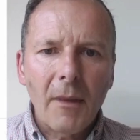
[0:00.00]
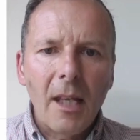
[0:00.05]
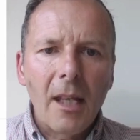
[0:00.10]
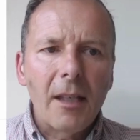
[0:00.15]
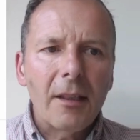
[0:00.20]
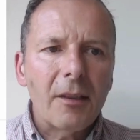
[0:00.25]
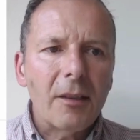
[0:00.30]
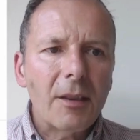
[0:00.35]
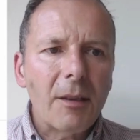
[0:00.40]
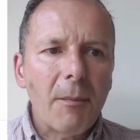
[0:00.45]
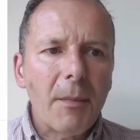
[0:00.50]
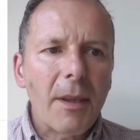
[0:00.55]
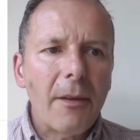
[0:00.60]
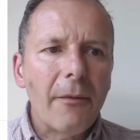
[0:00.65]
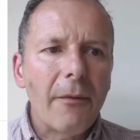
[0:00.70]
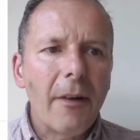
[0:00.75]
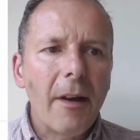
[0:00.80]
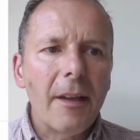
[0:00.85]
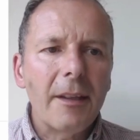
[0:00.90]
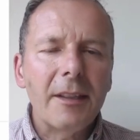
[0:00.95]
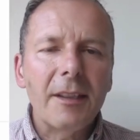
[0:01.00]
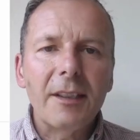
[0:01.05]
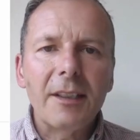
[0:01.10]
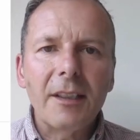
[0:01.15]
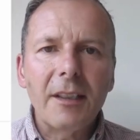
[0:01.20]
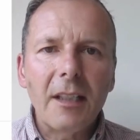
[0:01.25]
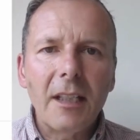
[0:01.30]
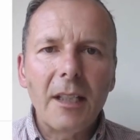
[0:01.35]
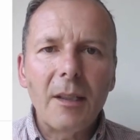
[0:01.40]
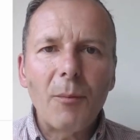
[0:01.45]
So some of the funds
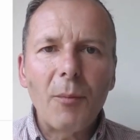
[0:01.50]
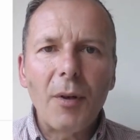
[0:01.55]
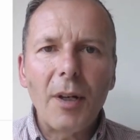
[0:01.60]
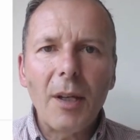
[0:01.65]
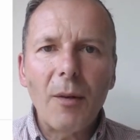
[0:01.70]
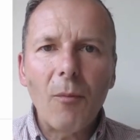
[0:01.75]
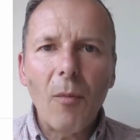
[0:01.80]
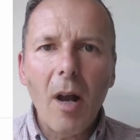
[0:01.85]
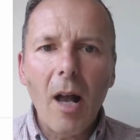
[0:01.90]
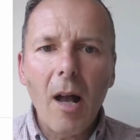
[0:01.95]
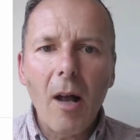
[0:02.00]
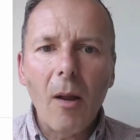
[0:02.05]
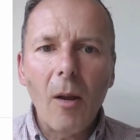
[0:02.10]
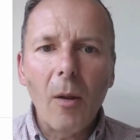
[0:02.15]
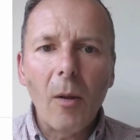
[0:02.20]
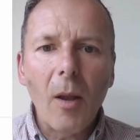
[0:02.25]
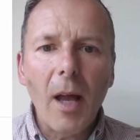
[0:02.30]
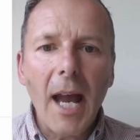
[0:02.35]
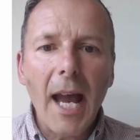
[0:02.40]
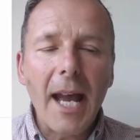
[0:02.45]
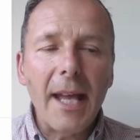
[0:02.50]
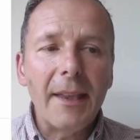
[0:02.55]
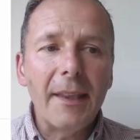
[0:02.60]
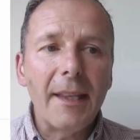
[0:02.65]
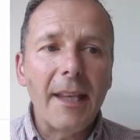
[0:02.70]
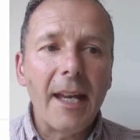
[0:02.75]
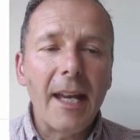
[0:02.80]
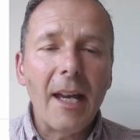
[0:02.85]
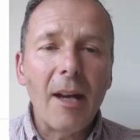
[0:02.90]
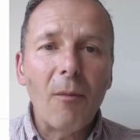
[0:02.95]
did pretty well and
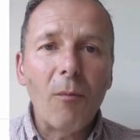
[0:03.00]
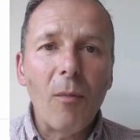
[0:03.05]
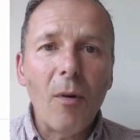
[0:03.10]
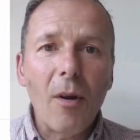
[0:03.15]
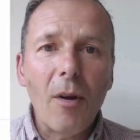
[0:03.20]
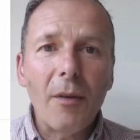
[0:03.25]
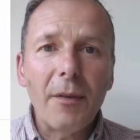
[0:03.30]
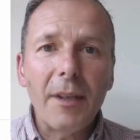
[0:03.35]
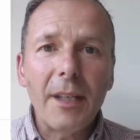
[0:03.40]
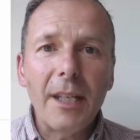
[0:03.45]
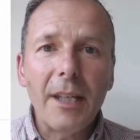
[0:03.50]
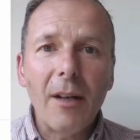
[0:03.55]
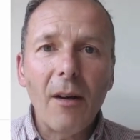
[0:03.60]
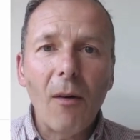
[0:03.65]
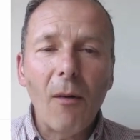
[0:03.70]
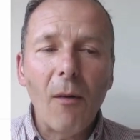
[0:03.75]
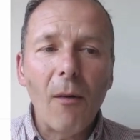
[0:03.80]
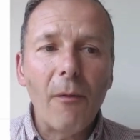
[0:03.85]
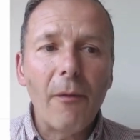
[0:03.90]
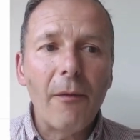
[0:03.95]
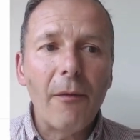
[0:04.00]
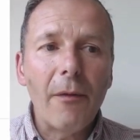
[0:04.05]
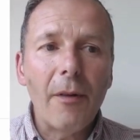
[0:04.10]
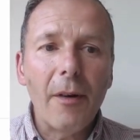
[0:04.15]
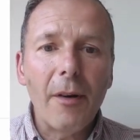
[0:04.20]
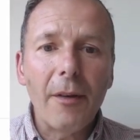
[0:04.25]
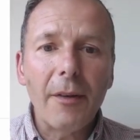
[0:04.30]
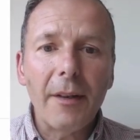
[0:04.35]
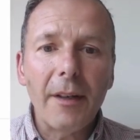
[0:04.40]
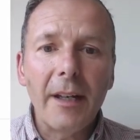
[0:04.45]
they're worthy of
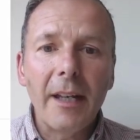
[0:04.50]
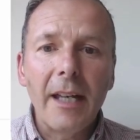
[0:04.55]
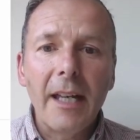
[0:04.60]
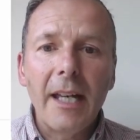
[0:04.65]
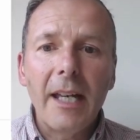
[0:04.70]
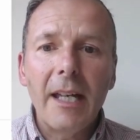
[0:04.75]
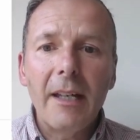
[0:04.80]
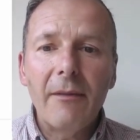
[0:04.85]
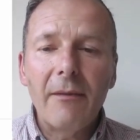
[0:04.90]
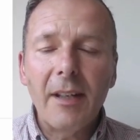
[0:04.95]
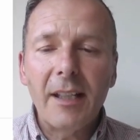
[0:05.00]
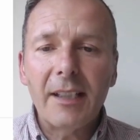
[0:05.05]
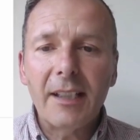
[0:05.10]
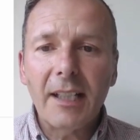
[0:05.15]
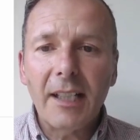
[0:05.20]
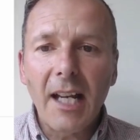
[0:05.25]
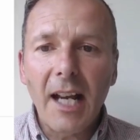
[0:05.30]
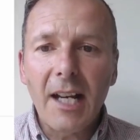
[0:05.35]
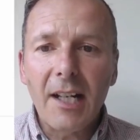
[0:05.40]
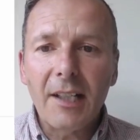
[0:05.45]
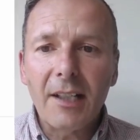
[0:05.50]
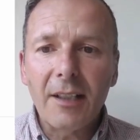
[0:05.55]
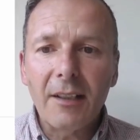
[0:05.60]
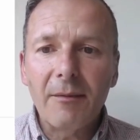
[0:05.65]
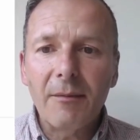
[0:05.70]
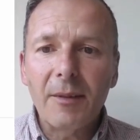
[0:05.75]
further investigation.